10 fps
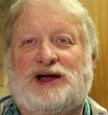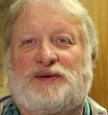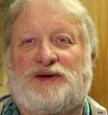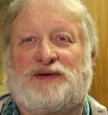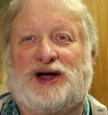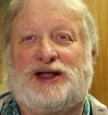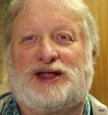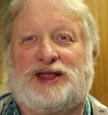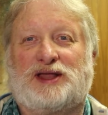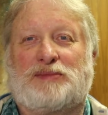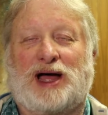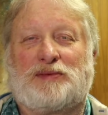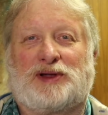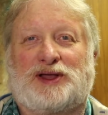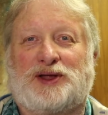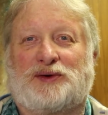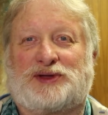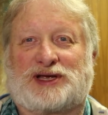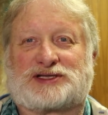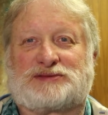we find in the Bible in the
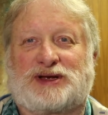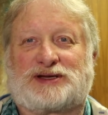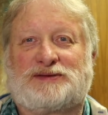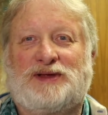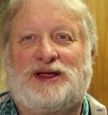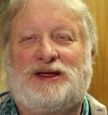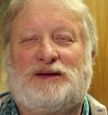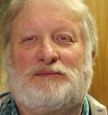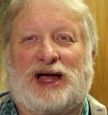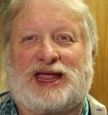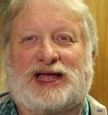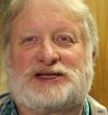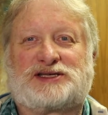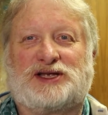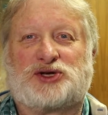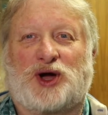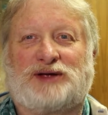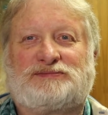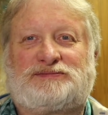Old Testament. Bye, kids. Enjoy.